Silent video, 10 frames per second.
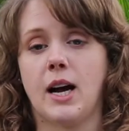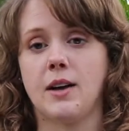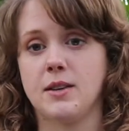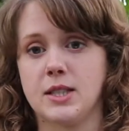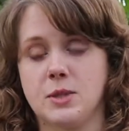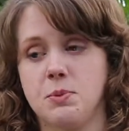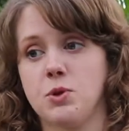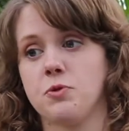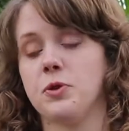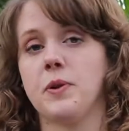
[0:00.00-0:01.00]
It's
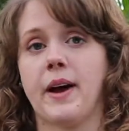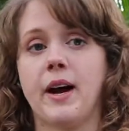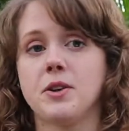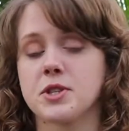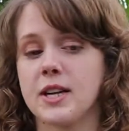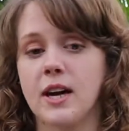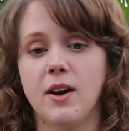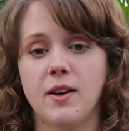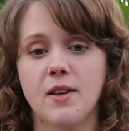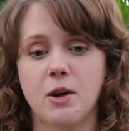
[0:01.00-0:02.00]
beautiful in the house now,
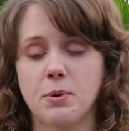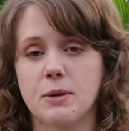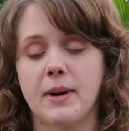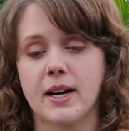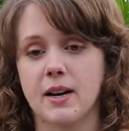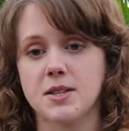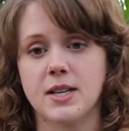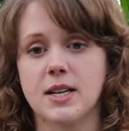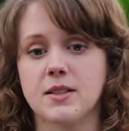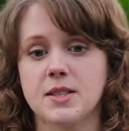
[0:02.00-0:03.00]
and then I'll put it back
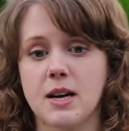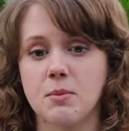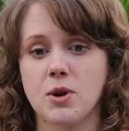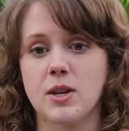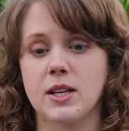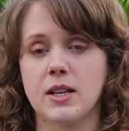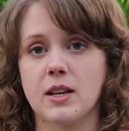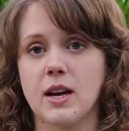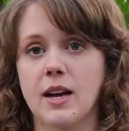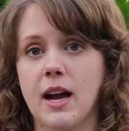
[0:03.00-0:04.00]
outside in the summer, and it can
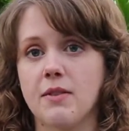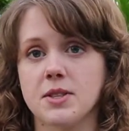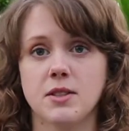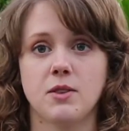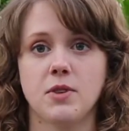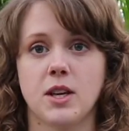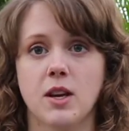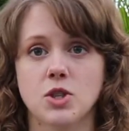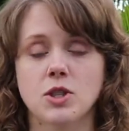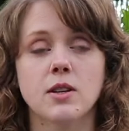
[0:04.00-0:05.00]
kind of have its little
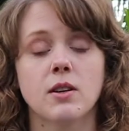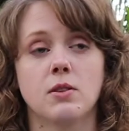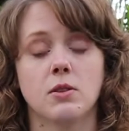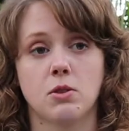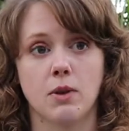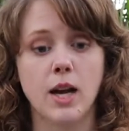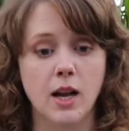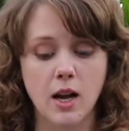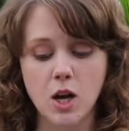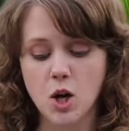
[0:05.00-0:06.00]
vacation. It'll look great
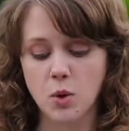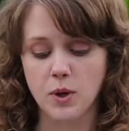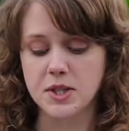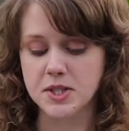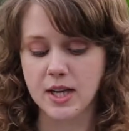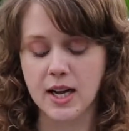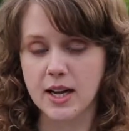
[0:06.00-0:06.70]
when it's done.